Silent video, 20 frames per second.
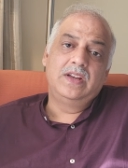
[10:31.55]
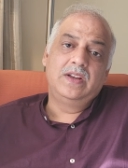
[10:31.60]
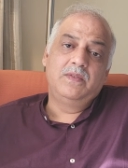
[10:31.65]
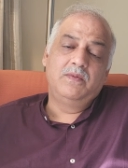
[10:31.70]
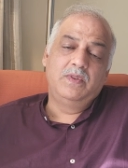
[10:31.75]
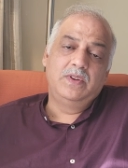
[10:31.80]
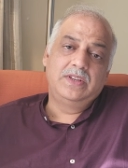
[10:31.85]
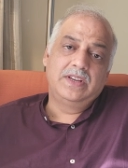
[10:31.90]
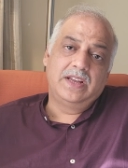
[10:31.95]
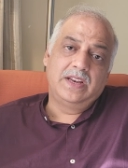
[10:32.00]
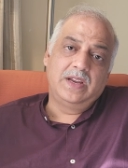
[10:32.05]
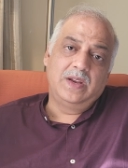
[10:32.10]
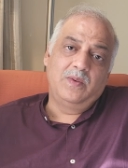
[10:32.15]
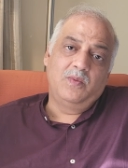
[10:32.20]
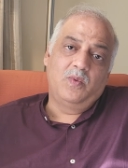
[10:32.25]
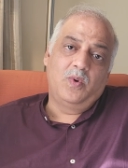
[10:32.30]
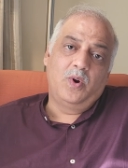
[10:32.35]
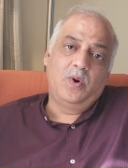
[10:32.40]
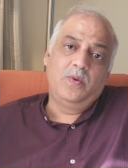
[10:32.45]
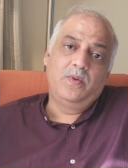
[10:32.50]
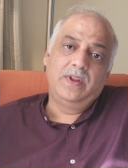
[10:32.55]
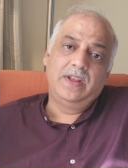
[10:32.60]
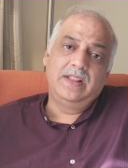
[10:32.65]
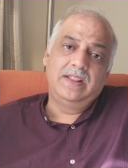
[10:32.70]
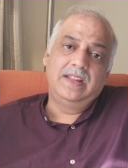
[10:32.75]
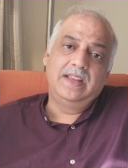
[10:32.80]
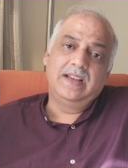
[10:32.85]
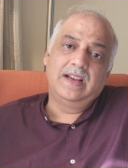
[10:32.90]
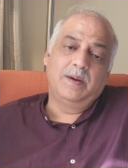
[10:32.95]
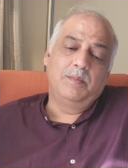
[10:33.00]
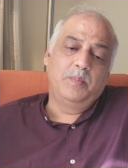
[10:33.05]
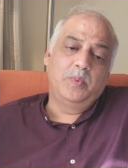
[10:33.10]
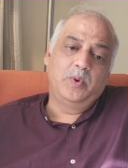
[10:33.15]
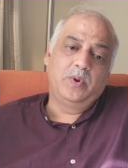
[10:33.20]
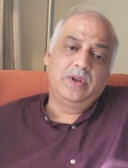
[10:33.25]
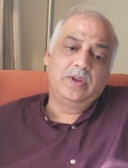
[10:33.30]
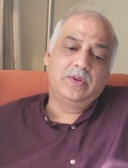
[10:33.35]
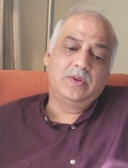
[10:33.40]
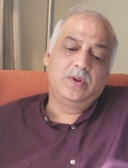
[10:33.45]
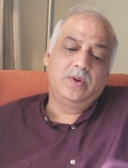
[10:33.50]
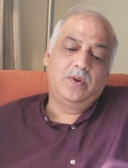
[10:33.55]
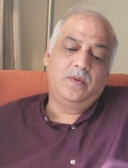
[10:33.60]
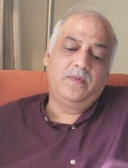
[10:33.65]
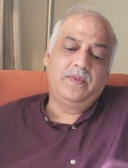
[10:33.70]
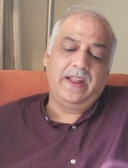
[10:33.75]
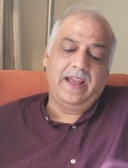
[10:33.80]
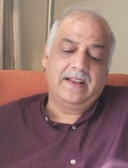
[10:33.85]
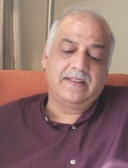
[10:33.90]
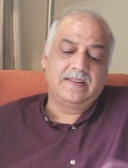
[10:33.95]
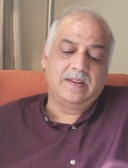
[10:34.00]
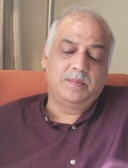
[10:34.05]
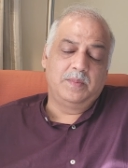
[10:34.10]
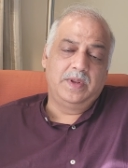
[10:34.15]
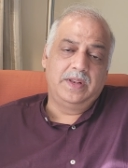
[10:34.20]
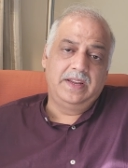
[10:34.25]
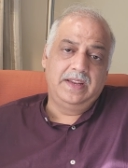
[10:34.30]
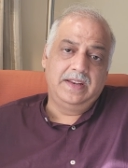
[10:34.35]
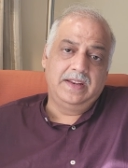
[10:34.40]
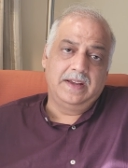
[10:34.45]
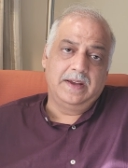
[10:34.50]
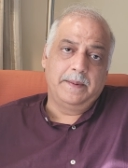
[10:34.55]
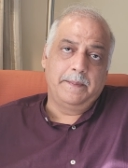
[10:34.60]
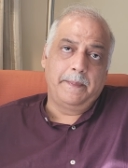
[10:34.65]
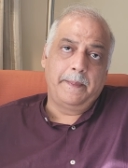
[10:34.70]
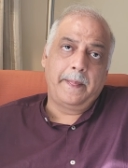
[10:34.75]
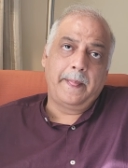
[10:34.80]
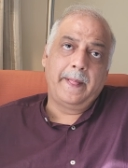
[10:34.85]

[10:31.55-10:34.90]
which are involved in the computation of taxable income.